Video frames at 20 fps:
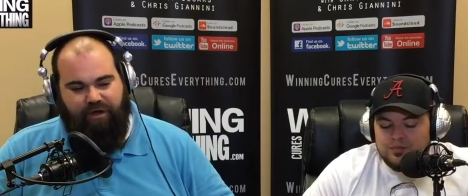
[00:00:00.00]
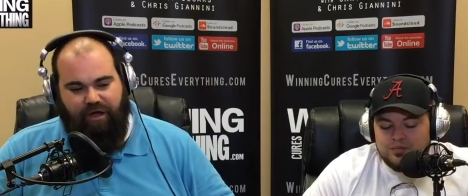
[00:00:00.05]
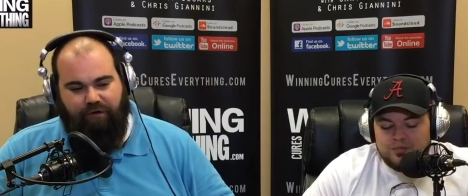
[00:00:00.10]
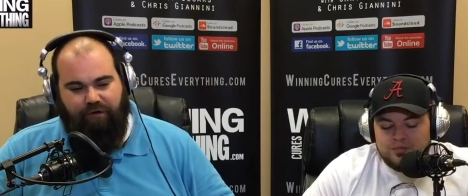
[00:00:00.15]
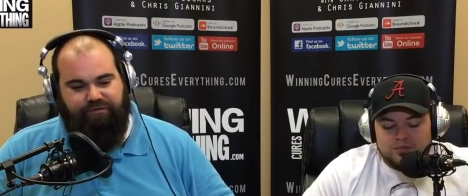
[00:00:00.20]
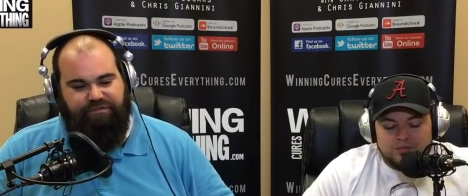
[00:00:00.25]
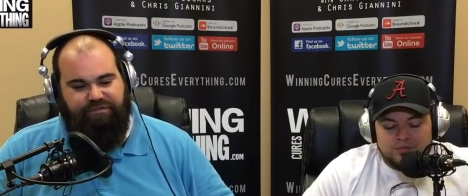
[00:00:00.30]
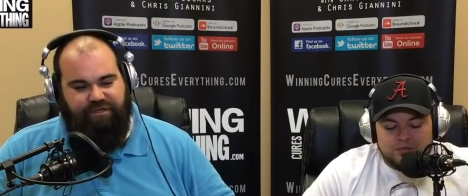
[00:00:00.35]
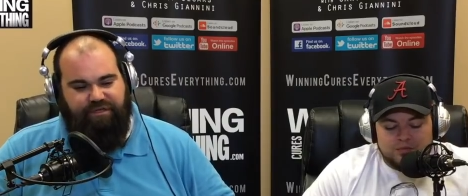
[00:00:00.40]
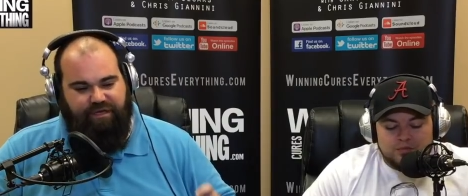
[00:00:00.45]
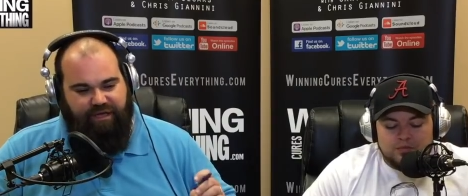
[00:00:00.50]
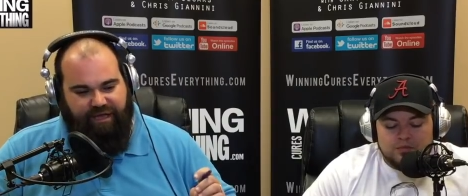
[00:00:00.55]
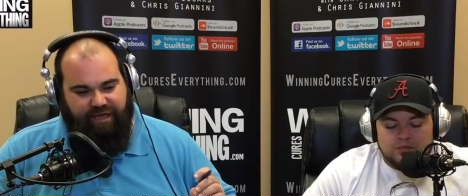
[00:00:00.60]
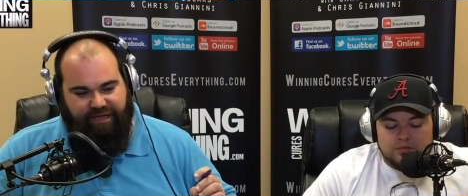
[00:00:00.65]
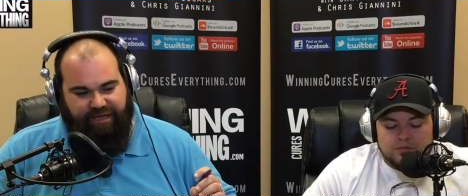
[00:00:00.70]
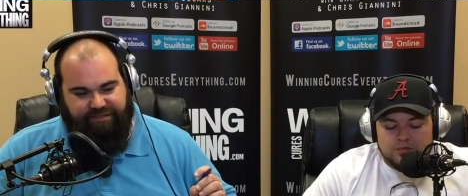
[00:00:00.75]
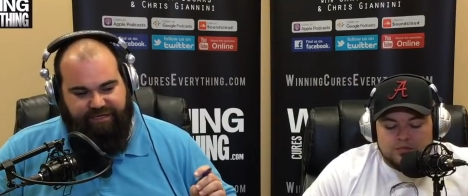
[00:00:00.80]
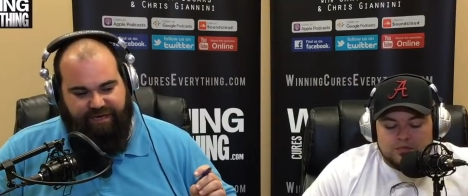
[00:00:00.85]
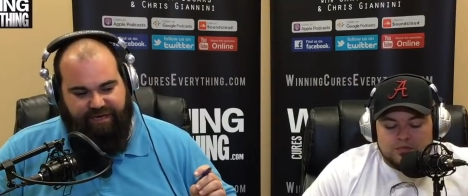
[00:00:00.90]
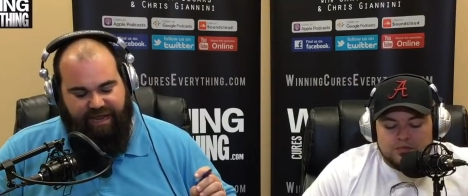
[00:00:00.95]
Speaker 1: coach.
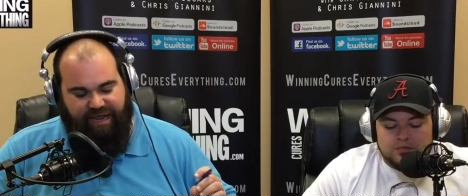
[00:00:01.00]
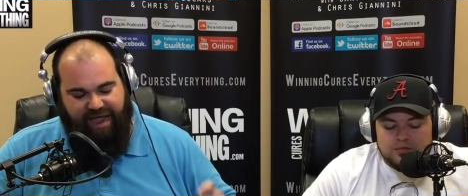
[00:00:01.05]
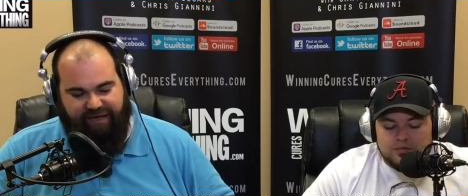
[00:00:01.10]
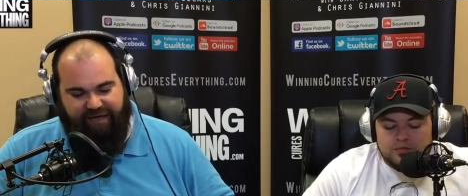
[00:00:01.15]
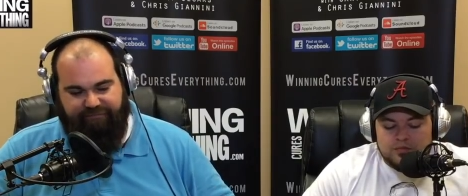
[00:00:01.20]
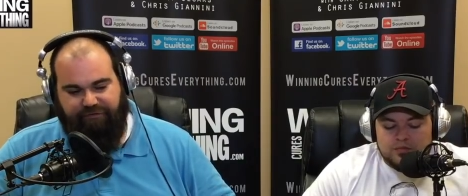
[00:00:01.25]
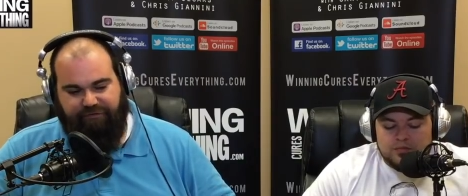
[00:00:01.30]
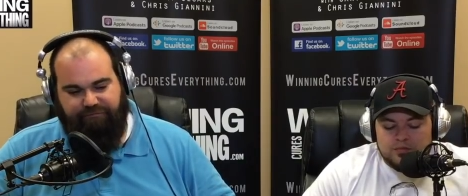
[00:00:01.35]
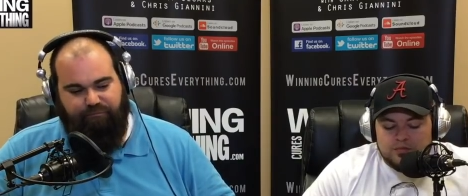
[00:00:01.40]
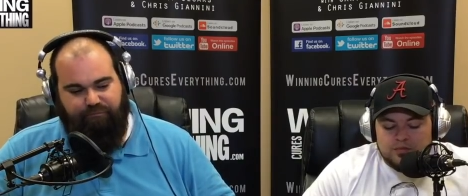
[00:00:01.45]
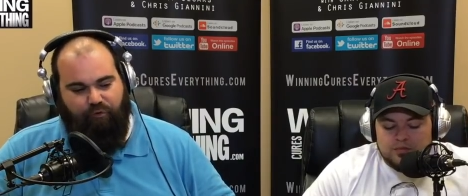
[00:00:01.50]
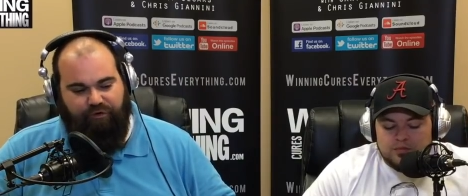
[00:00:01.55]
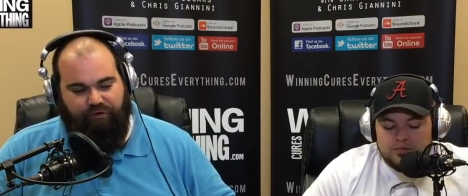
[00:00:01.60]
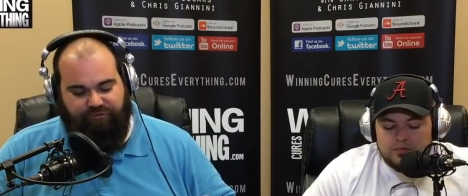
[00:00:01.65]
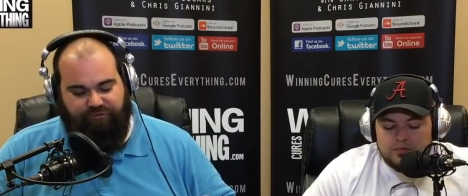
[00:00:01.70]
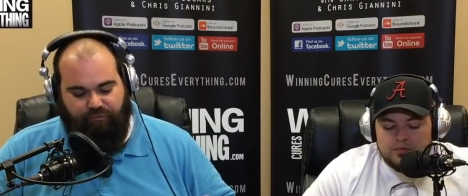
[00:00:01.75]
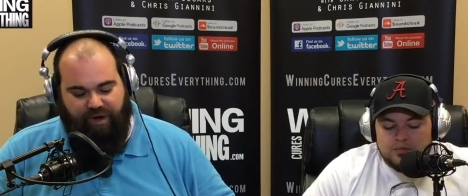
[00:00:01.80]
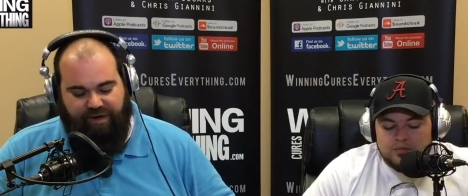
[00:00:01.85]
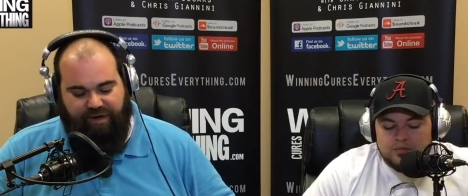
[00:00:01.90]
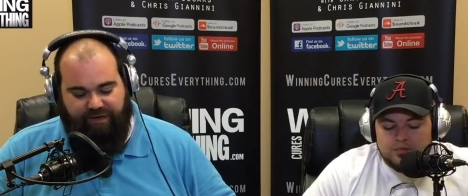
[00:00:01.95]
He's going to have those
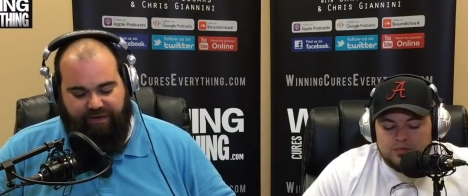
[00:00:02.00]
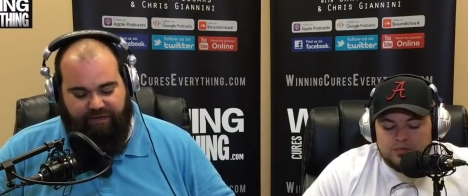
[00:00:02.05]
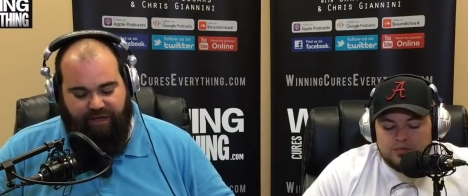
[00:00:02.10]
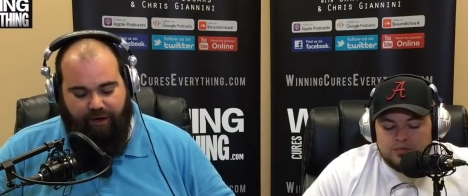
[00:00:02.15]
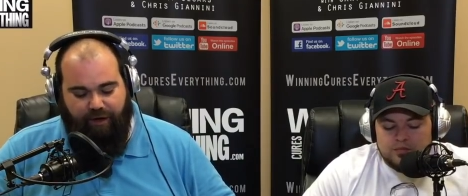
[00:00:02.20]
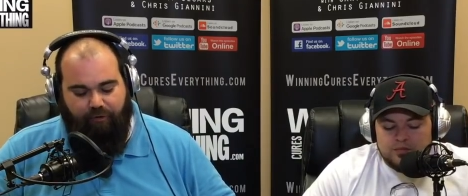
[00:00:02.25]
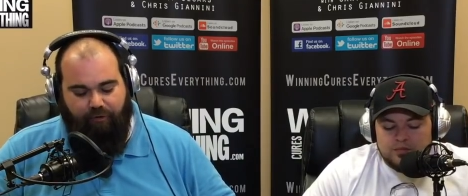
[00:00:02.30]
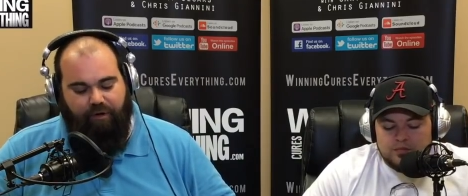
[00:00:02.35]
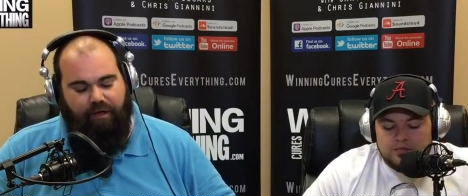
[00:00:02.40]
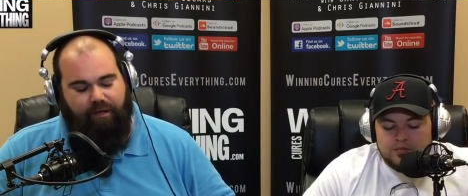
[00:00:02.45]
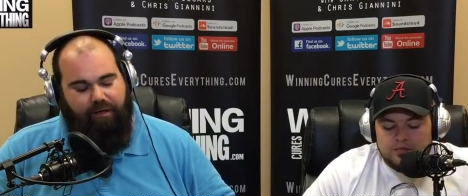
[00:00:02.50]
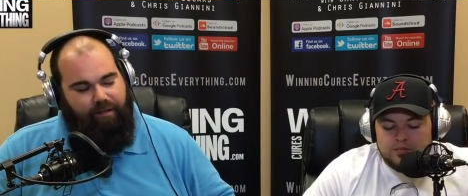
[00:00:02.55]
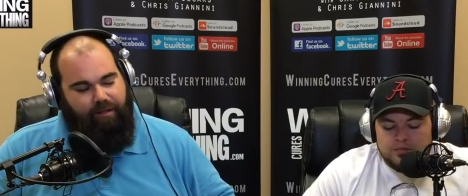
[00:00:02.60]
boys ready to go.